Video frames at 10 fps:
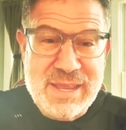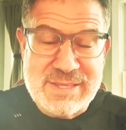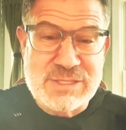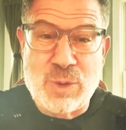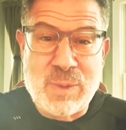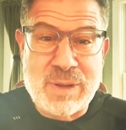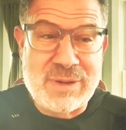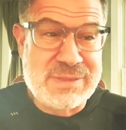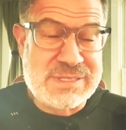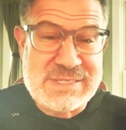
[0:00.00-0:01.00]
It's nowhere
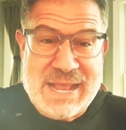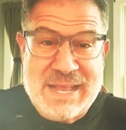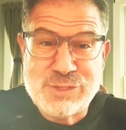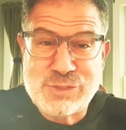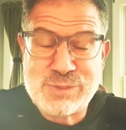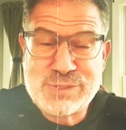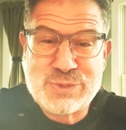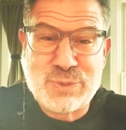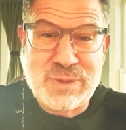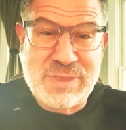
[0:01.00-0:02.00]
in the
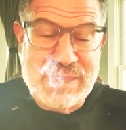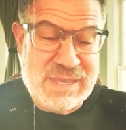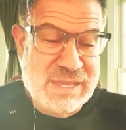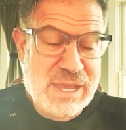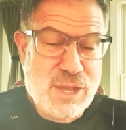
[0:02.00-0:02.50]
statutes or the